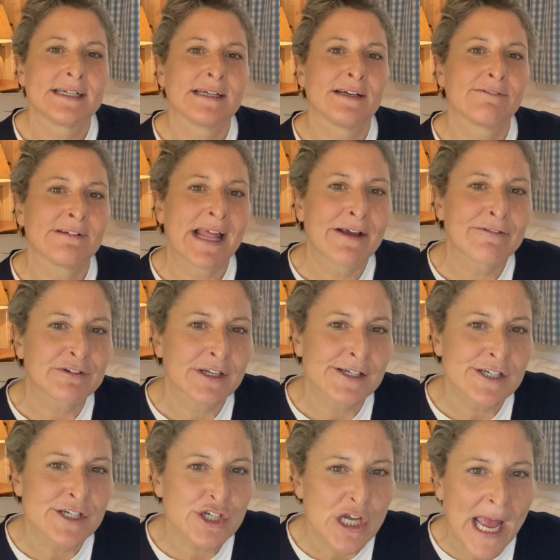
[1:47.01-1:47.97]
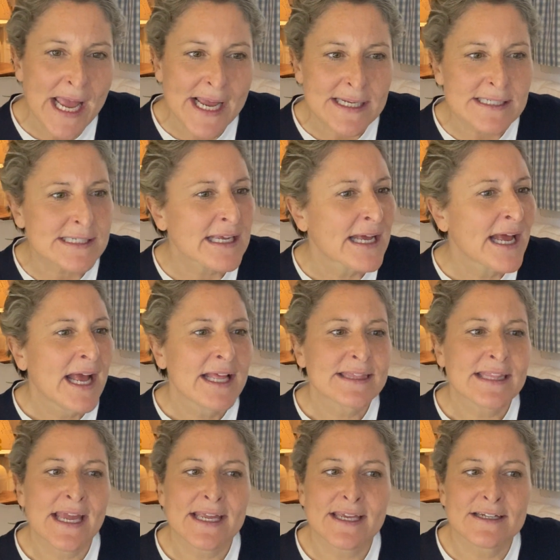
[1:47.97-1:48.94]
If left unchecked,
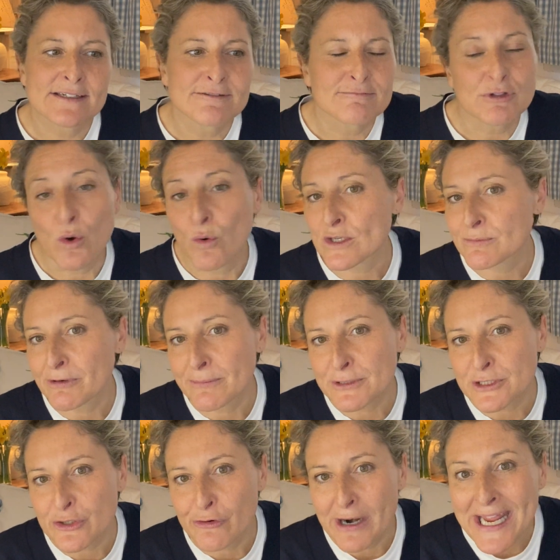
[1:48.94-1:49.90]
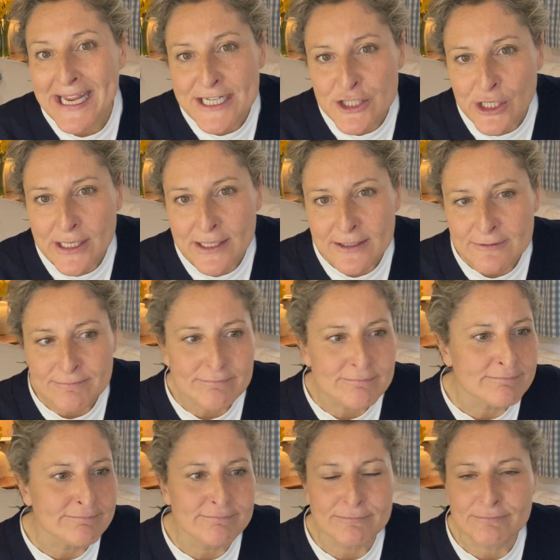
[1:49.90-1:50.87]
they can cause premature
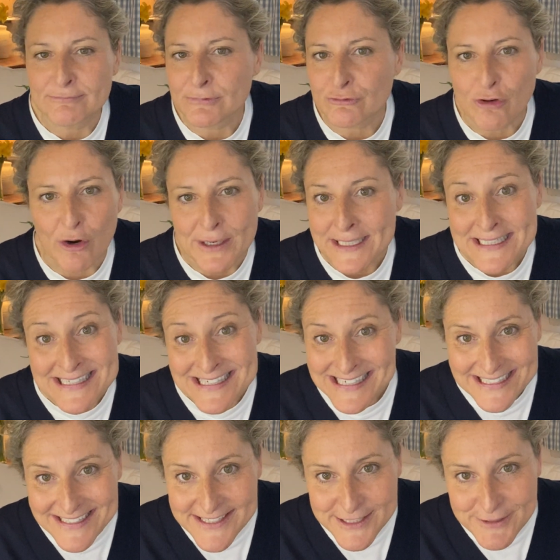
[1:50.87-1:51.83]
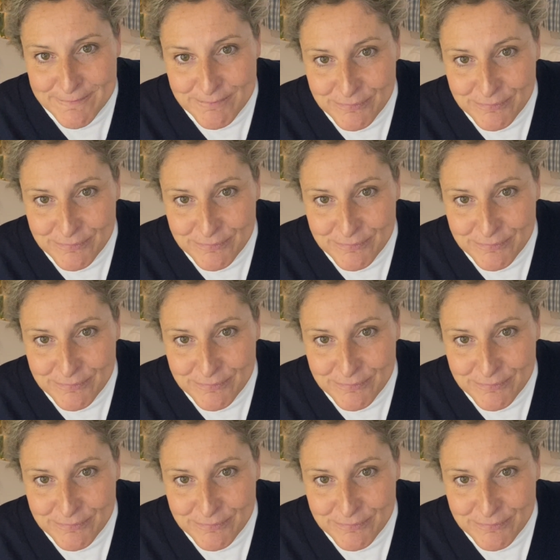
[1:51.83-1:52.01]
aging, chronic disease.